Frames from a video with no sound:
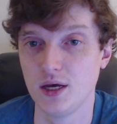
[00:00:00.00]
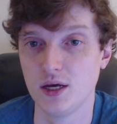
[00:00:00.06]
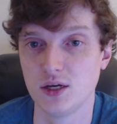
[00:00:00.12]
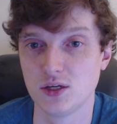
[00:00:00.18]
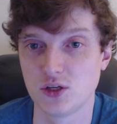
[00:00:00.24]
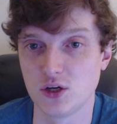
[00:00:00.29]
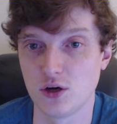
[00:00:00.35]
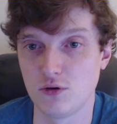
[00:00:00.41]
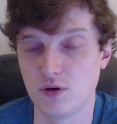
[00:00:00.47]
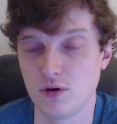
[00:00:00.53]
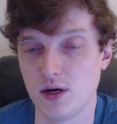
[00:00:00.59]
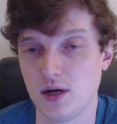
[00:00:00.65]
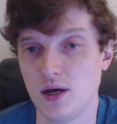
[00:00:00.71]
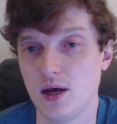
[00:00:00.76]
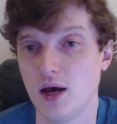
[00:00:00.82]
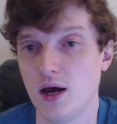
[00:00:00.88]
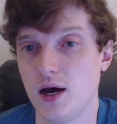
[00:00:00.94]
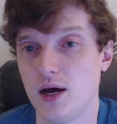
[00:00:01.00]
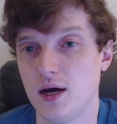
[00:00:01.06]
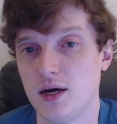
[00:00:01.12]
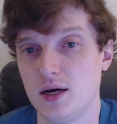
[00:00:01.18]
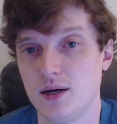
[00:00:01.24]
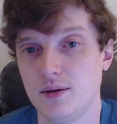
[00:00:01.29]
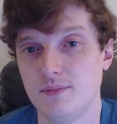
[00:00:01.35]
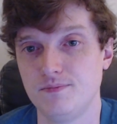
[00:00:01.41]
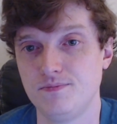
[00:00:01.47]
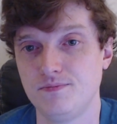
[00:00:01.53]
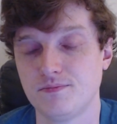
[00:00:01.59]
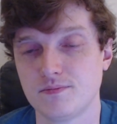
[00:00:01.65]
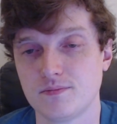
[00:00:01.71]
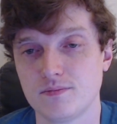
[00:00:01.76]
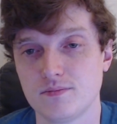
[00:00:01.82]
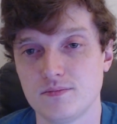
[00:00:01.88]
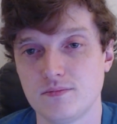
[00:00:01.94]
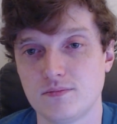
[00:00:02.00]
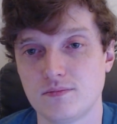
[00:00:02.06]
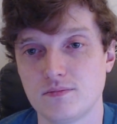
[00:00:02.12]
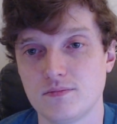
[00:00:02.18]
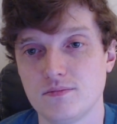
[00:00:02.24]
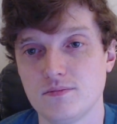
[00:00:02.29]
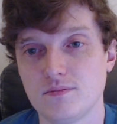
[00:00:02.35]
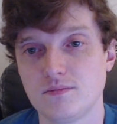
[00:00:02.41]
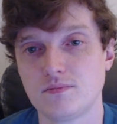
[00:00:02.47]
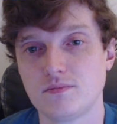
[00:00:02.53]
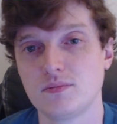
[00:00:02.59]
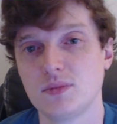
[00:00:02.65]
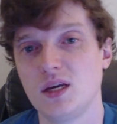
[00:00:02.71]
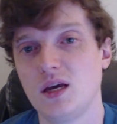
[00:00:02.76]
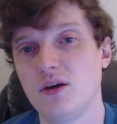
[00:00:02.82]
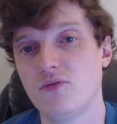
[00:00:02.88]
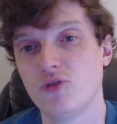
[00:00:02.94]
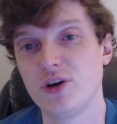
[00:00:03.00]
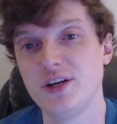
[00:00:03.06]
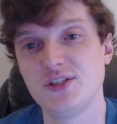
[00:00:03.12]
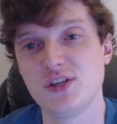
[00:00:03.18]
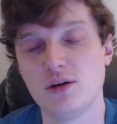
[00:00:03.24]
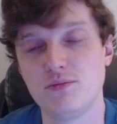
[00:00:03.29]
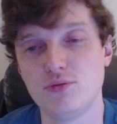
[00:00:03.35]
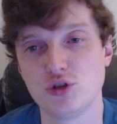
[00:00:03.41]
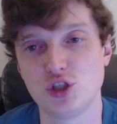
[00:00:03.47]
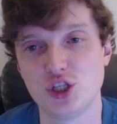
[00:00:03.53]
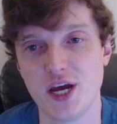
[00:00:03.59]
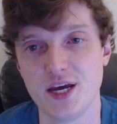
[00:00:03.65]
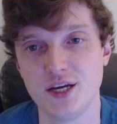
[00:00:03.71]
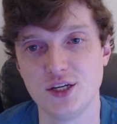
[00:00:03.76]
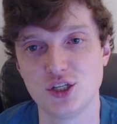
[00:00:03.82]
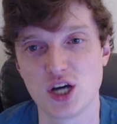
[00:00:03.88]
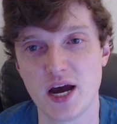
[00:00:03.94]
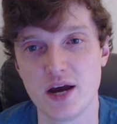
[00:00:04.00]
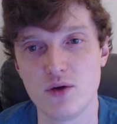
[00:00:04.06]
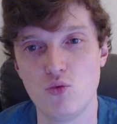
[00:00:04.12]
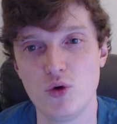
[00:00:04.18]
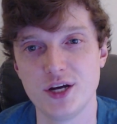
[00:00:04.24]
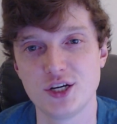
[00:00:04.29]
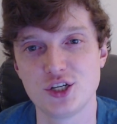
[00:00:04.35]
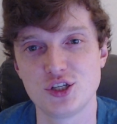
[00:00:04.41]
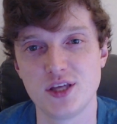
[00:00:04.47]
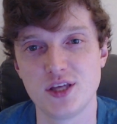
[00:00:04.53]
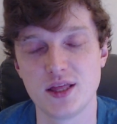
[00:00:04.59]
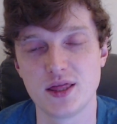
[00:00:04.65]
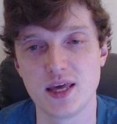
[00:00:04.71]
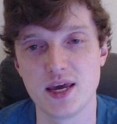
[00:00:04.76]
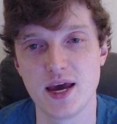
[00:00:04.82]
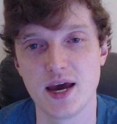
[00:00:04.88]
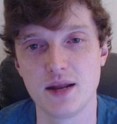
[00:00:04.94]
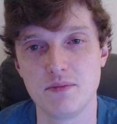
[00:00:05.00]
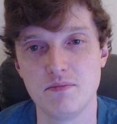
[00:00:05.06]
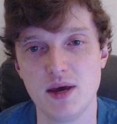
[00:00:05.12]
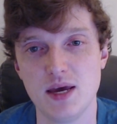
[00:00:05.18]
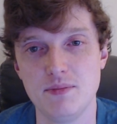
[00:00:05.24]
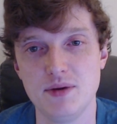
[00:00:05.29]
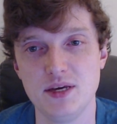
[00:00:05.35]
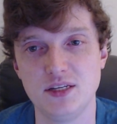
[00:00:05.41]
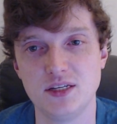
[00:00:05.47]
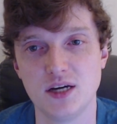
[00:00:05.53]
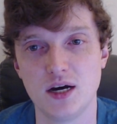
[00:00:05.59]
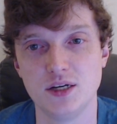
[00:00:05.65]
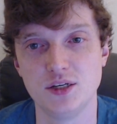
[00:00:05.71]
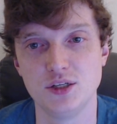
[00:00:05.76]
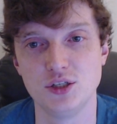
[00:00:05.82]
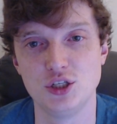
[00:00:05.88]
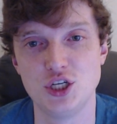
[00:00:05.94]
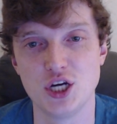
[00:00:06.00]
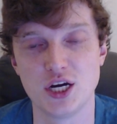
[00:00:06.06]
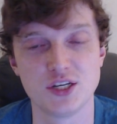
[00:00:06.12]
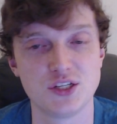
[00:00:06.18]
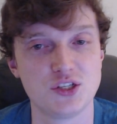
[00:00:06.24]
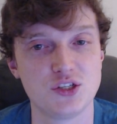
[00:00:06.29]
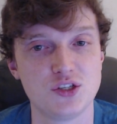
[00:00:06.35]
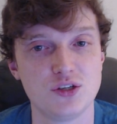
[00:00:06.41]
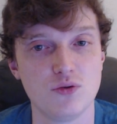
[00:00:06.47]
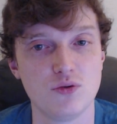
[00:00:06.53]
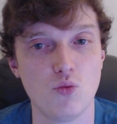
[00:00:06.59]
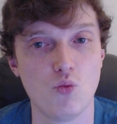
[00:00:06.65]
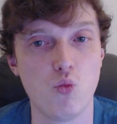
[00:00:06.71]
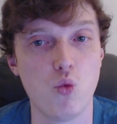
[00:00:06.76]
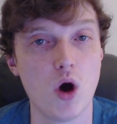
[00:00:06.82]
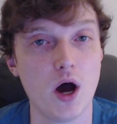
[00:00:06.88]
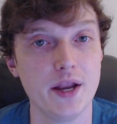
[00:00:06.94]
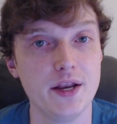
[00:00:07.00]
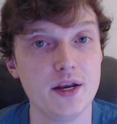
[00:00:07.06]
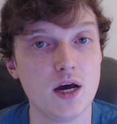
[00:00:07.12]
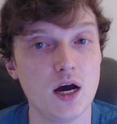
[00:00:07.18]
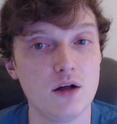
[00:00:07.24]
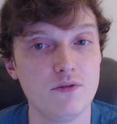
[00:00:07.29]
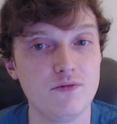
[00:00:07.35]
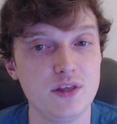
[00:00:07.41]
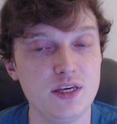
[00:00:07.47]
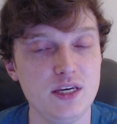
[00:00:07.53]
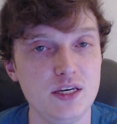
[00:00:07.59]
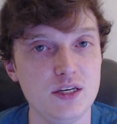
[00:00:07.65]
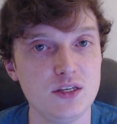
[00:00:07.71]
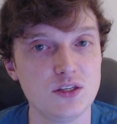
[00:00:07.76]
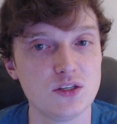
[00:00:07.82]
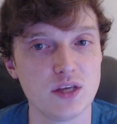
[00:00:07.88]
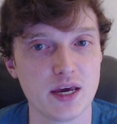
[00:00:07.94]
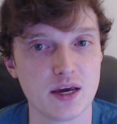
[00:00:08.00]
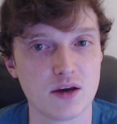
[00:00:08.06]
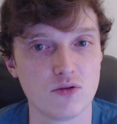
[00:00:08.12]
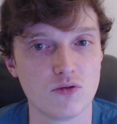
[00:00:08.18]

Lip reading: So, a reasonable change. I wish that they had maybe done just one of these, like